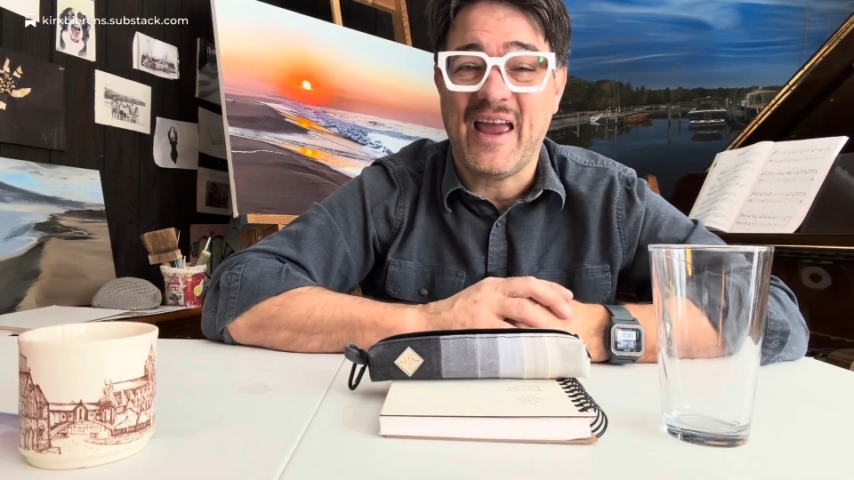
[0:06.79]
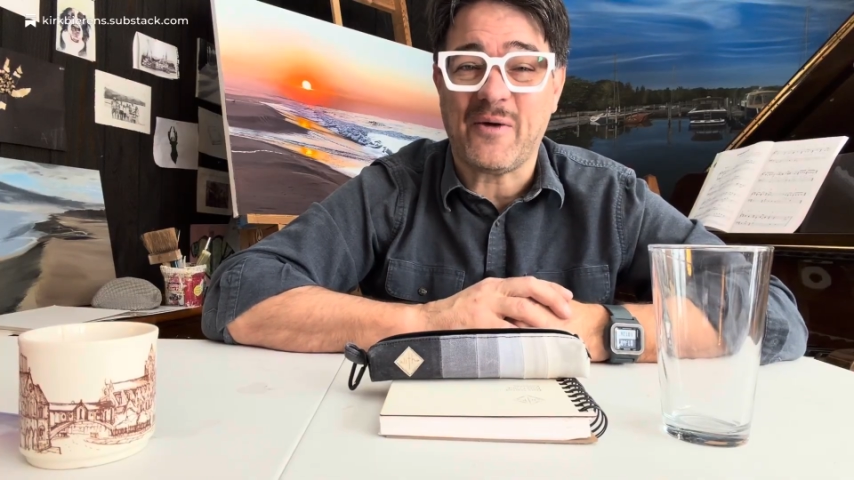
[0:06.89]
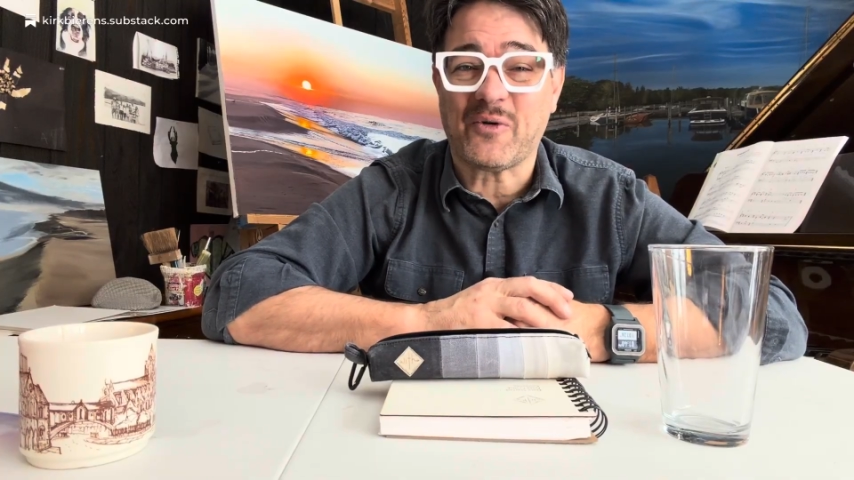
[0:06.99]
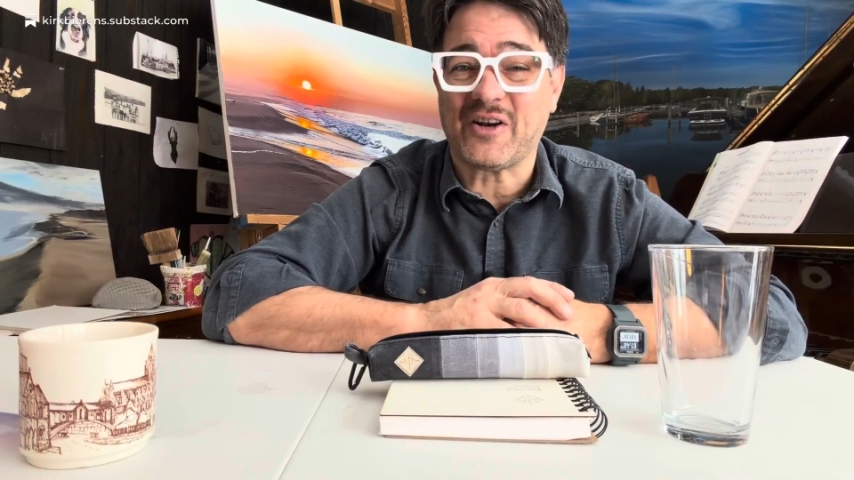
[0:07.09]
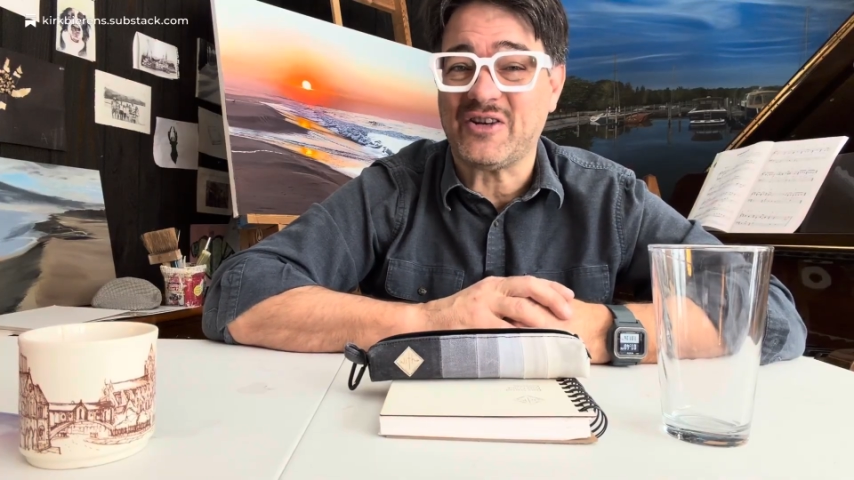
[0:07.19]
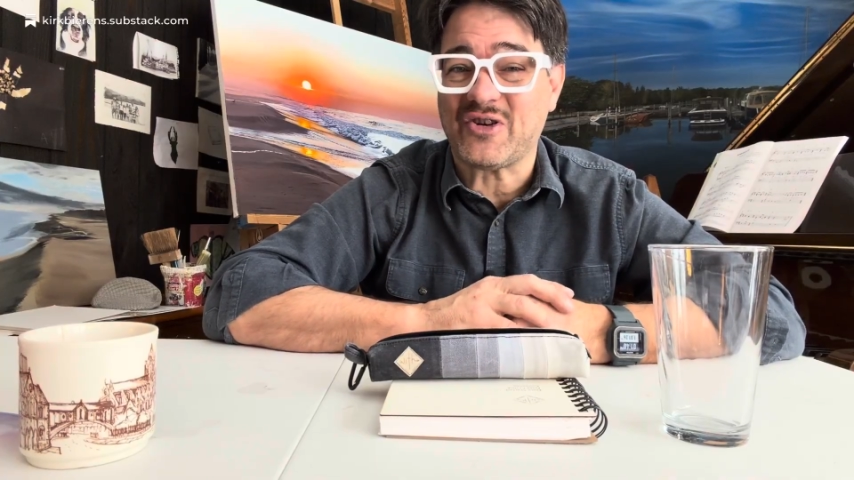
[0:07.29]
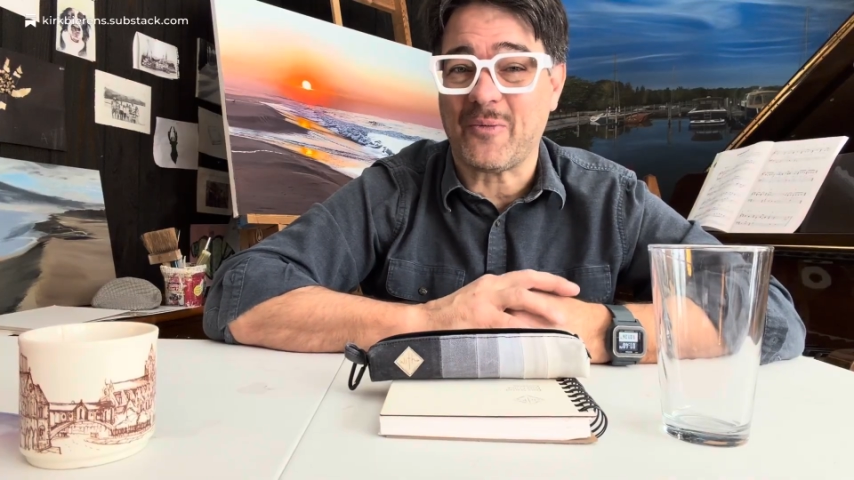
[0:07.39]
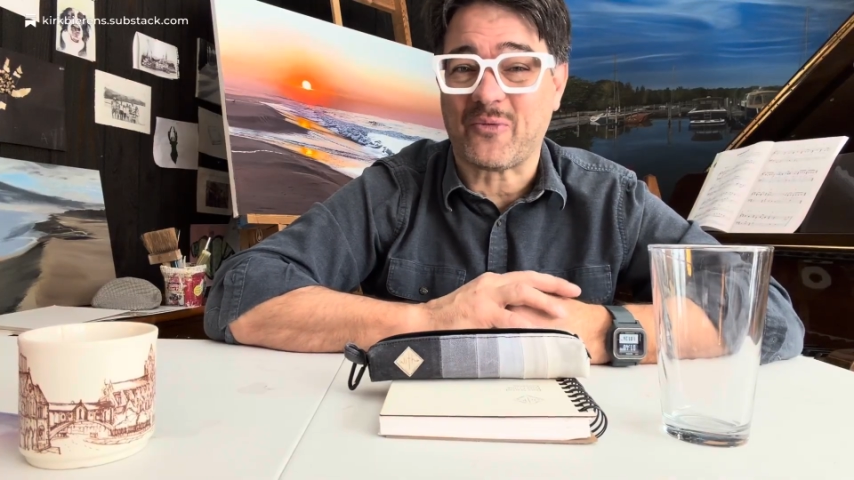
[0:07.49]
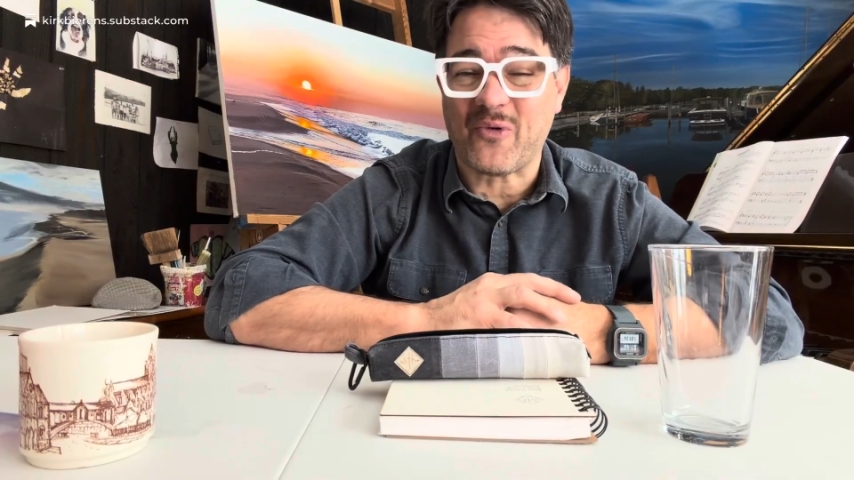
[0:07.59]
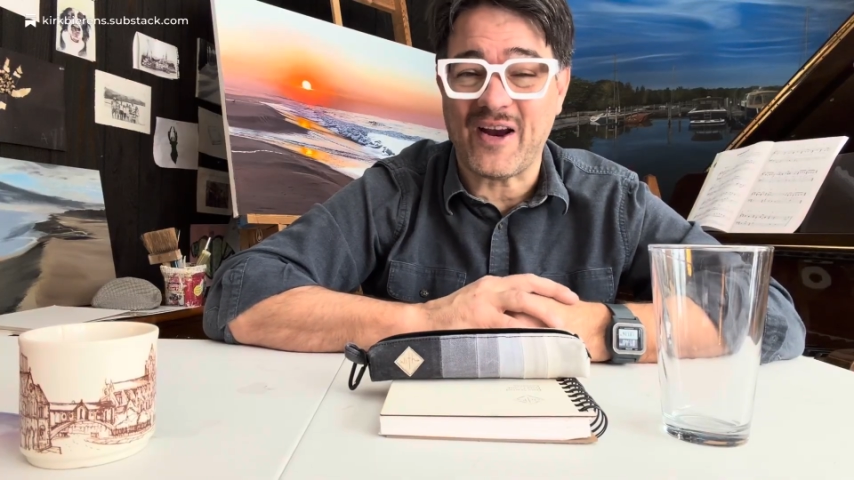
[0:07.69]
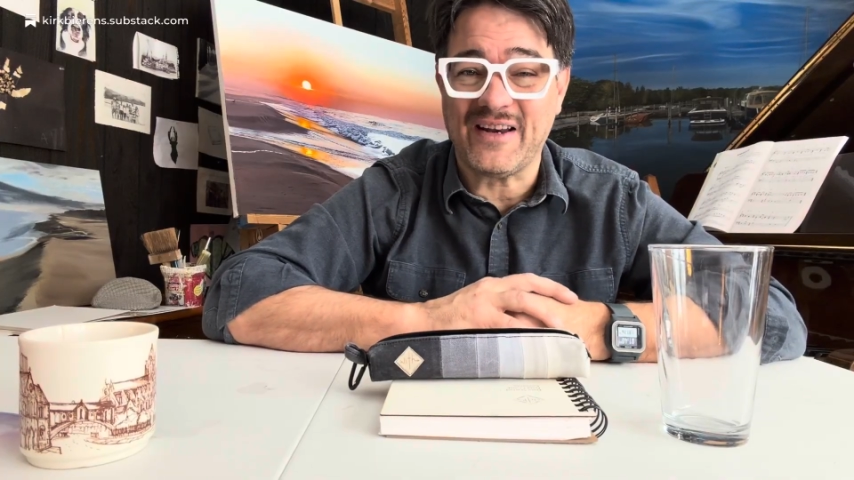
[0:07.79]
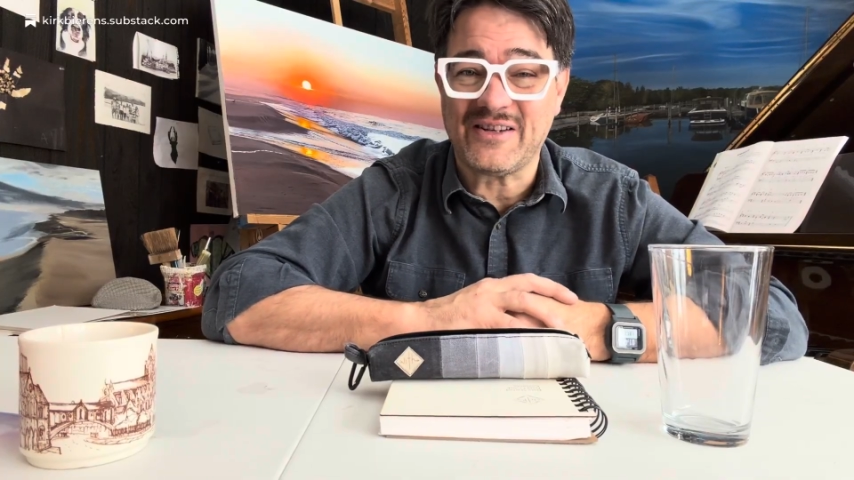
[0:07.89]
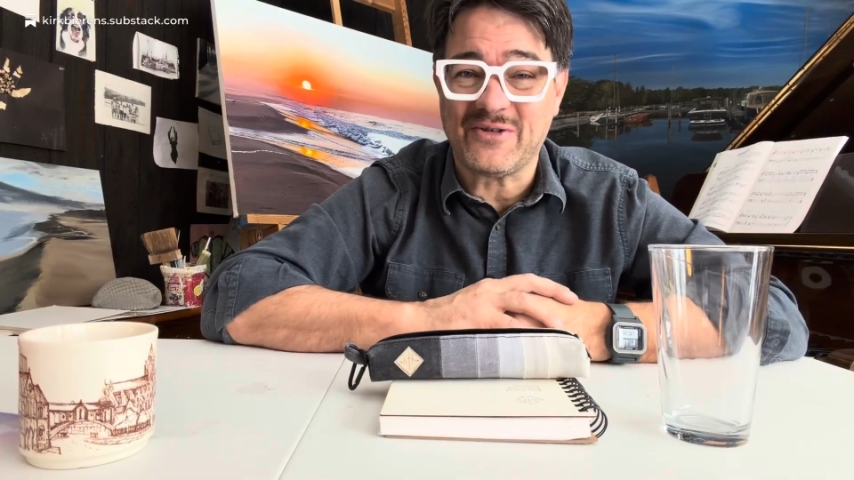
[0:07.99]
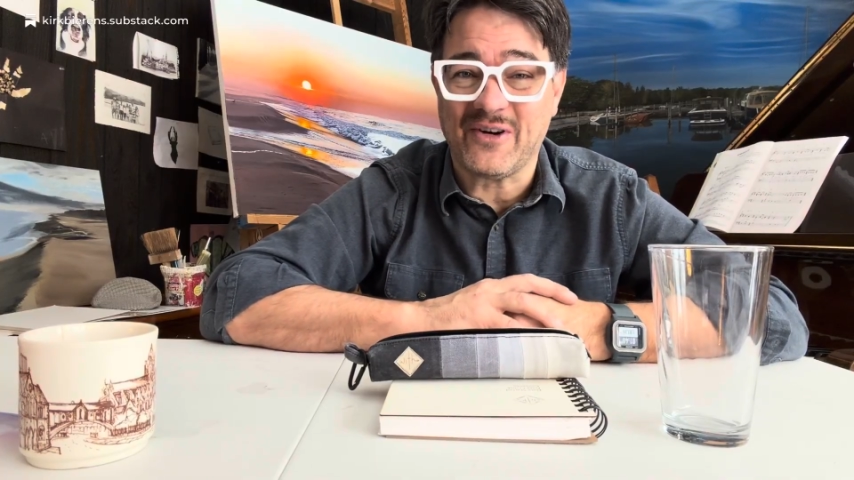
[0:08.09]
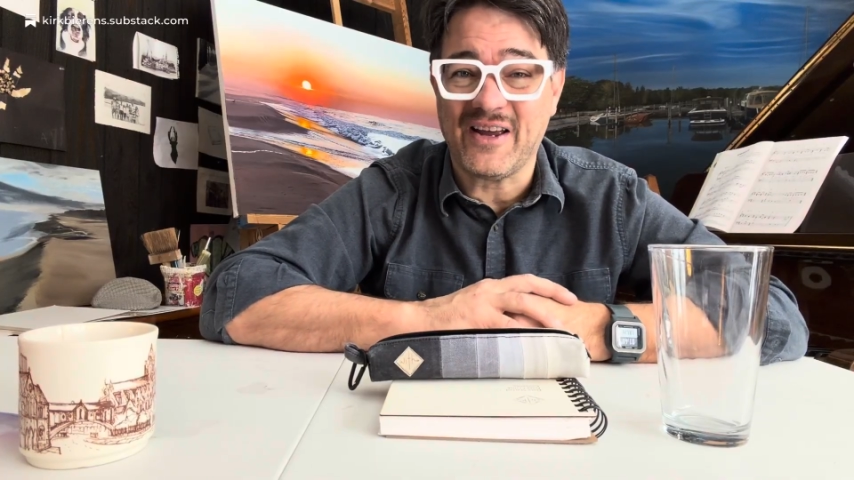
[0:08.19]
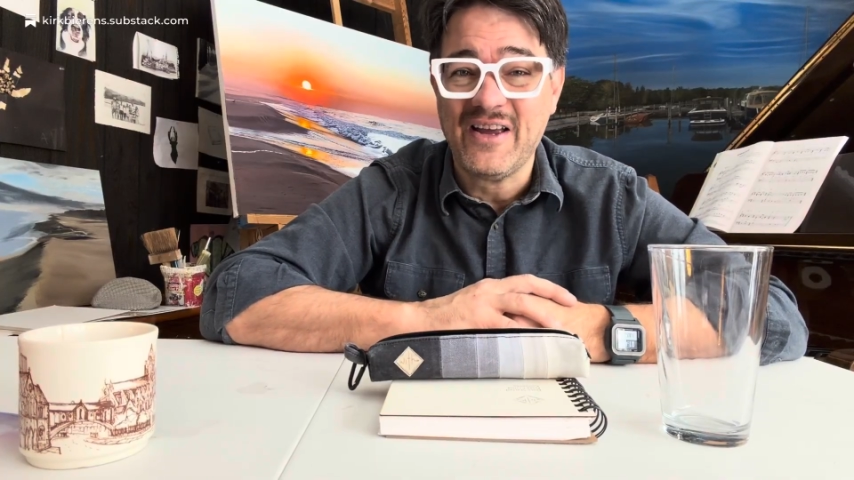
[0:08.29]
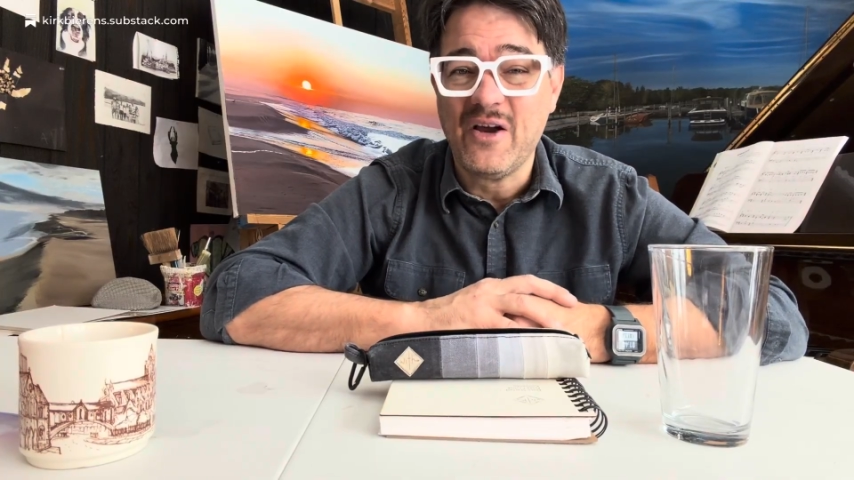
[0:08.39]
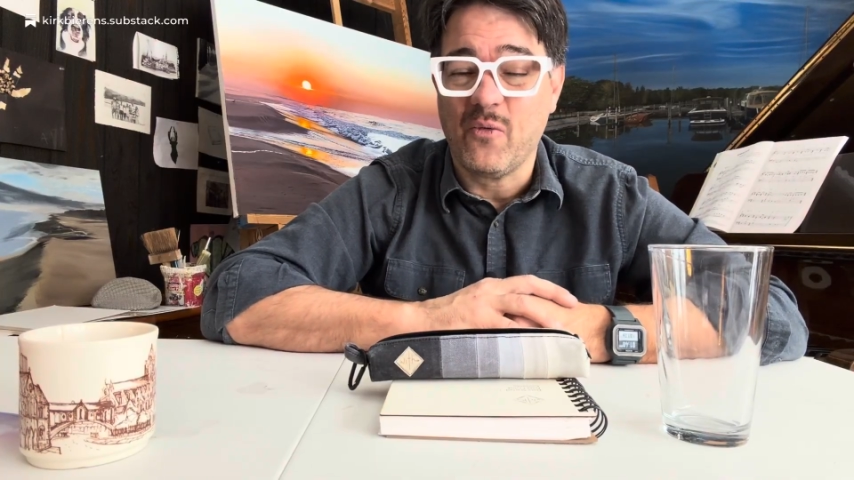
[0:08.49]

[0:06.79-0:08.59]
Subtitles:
and we're going to jump right into it.